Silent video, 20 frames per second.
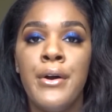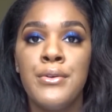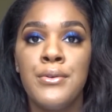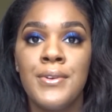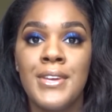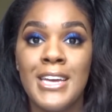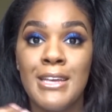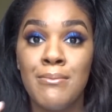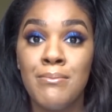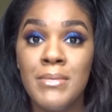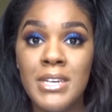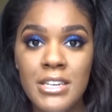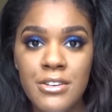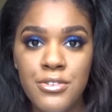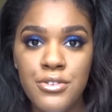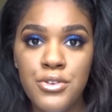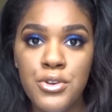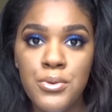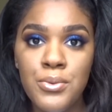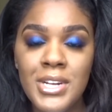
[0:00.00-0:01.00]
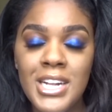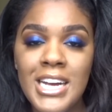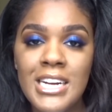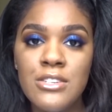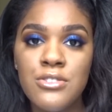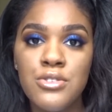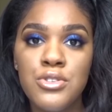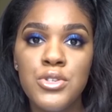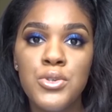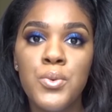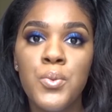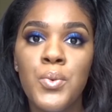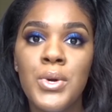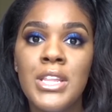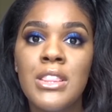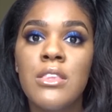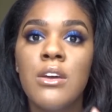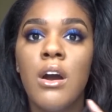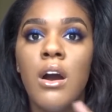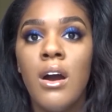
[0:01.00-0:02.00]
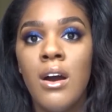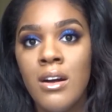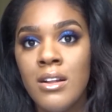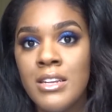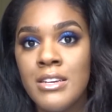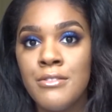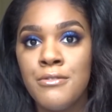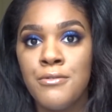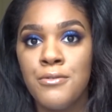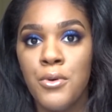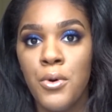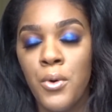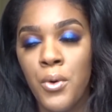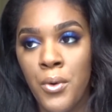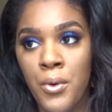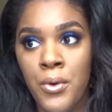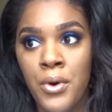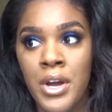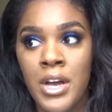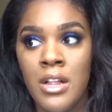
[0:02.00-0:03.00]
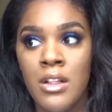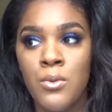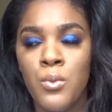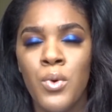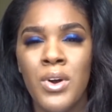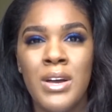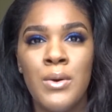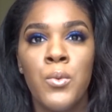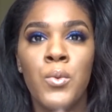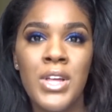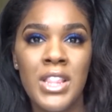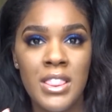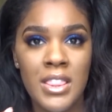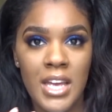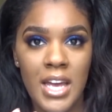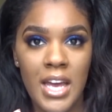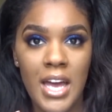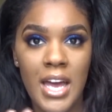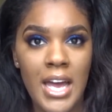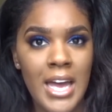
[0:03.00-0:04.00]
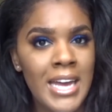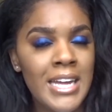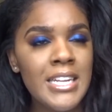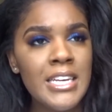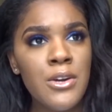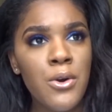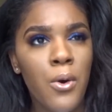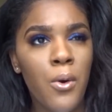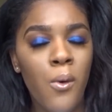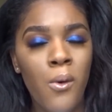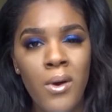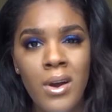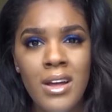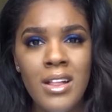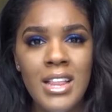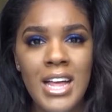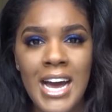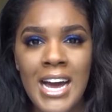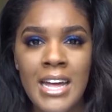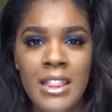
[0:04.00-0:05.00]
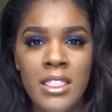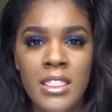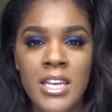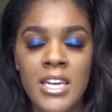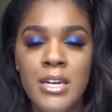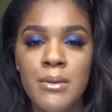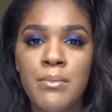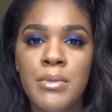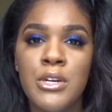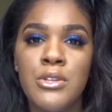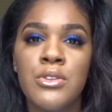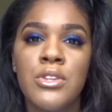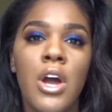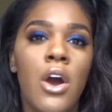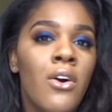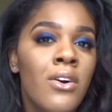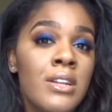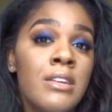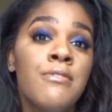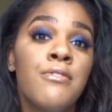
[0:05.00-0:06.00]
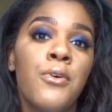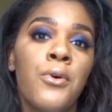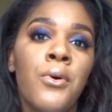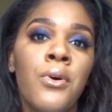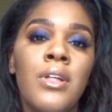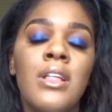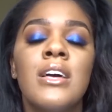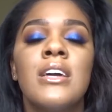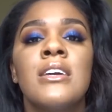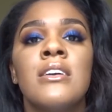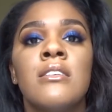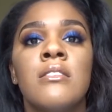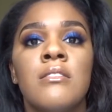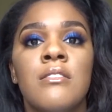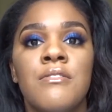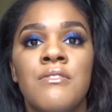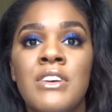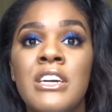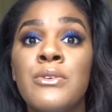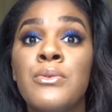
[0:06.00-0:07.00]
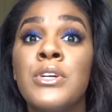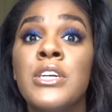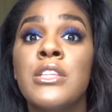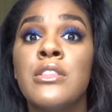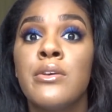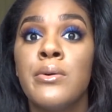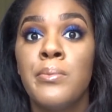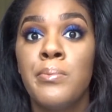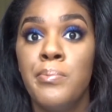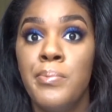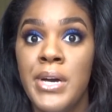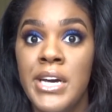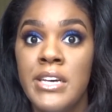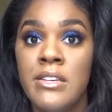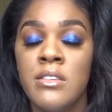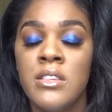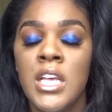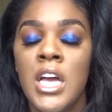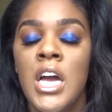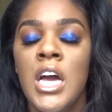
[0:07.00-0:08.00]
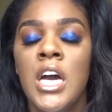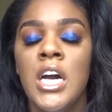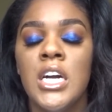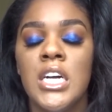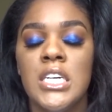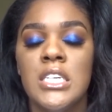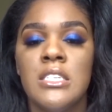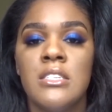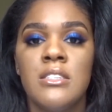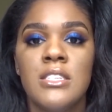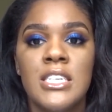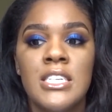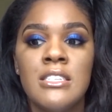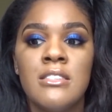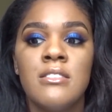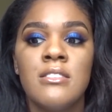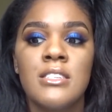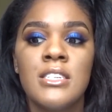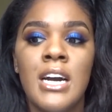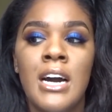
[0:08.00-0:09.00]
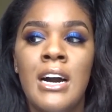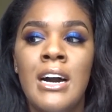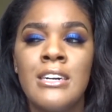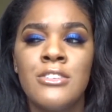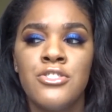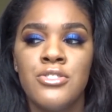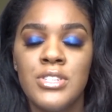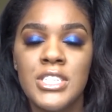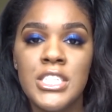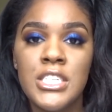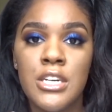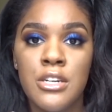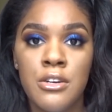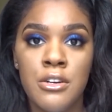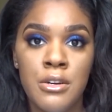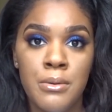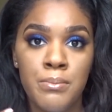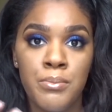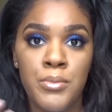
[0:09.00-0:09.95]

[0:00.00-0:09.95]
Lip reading: you can mix your relaxer with olive oil, with any oil I think, but olive oil is very the best because it's actually gonna